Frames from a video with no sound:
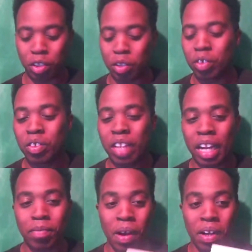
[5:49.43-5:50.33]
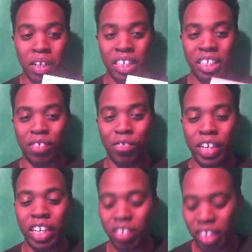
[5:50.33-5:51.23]
do like mangas and
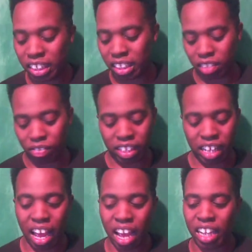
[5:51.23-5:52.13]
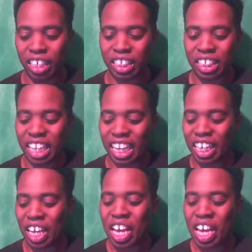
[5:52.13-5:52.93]
figurines and stuff like that, and just like,